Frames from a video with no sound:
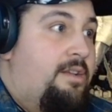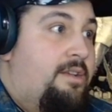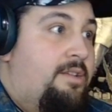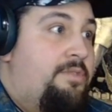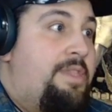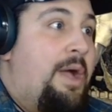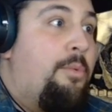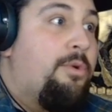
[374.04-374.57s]

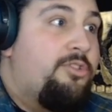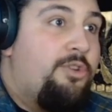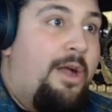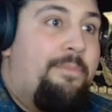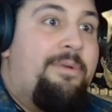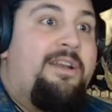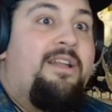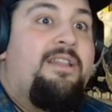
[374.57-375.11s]
that we're
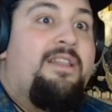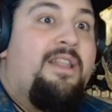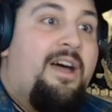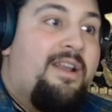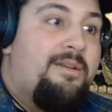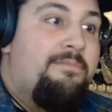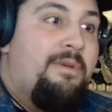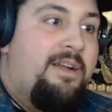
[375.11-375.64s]
dropping a
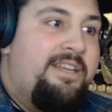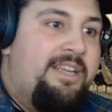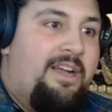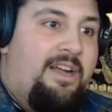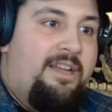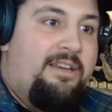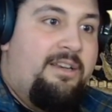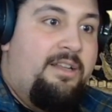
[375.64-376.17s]
lot of money
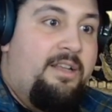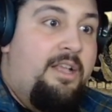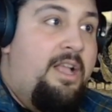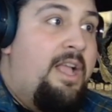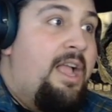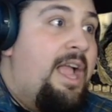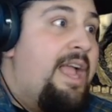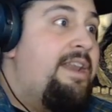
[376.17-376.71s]
on.
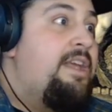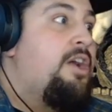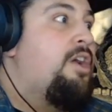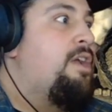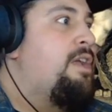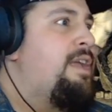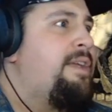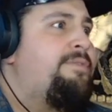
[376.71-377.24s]
And
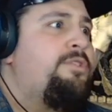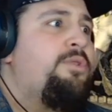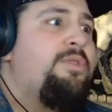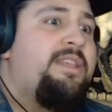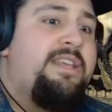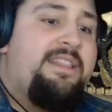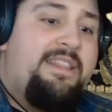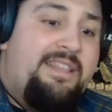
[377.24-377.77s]
if you
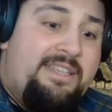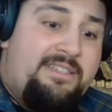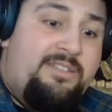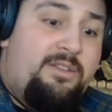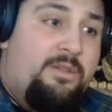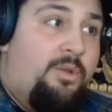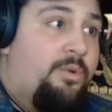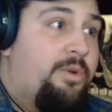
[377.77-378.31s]
think this
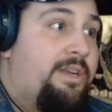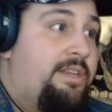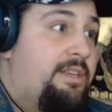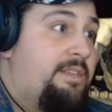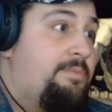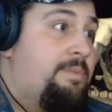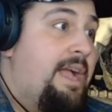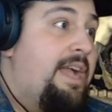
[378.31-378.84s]
DeLorean
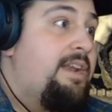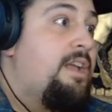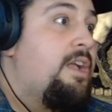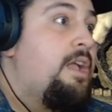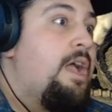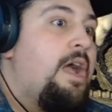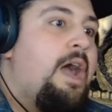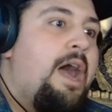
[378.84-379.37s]
is bad,
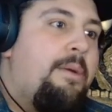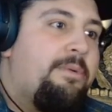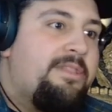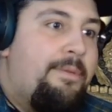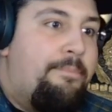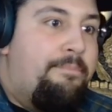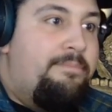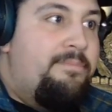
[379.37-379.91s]
how about
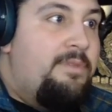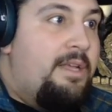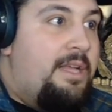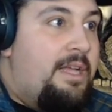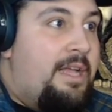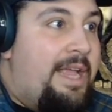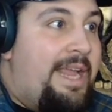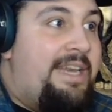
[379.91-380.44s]
the
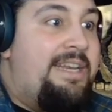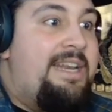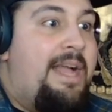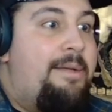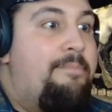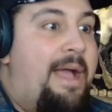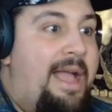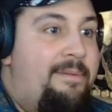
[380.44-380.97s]

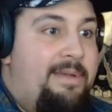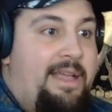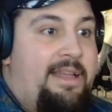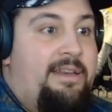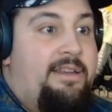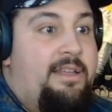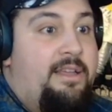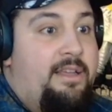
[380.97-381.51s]
89
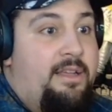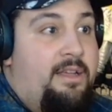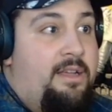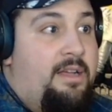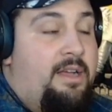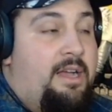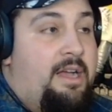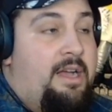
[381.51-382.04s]

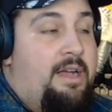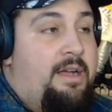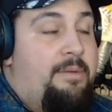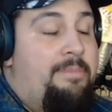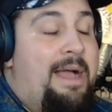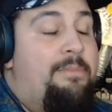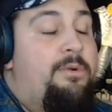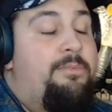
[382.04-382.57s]

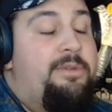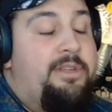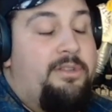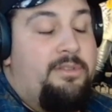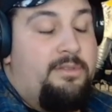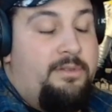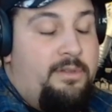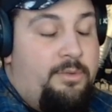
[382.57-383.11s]

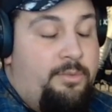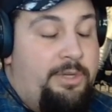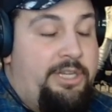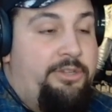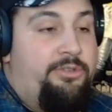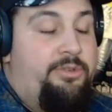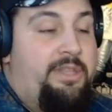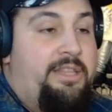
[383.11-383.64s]
Batmobile
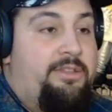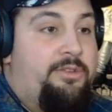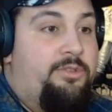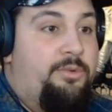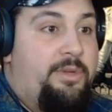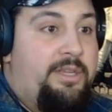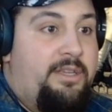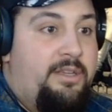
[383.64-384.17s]
reissue that they're
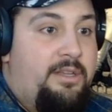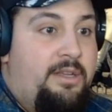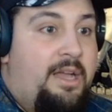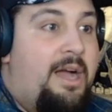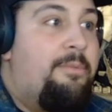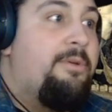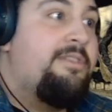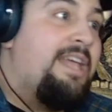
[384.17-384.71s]
doing?
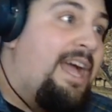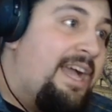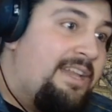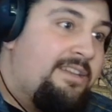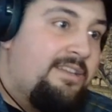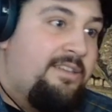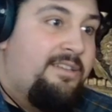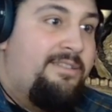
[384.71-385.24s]
How about
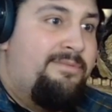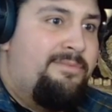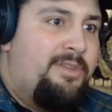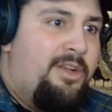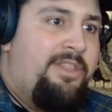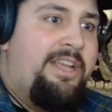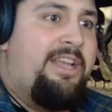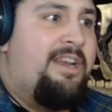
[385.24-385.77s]
that?
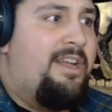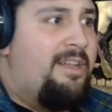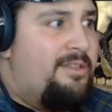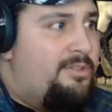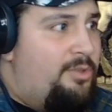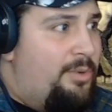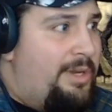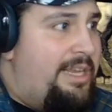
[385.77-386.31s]
Are they going to
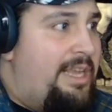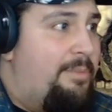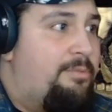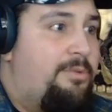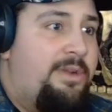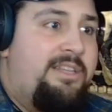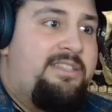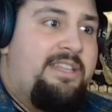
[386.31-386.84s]
do any
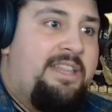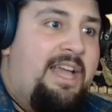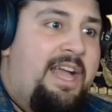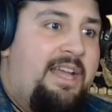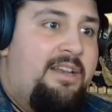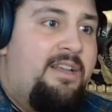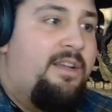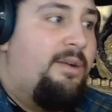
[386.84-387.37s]
upgrades to
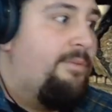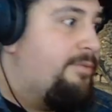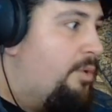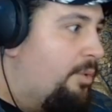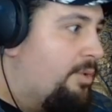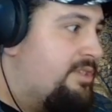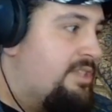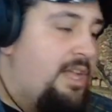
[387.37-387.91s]
that? Of
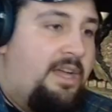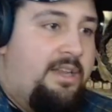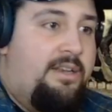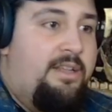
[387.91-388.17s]
course not.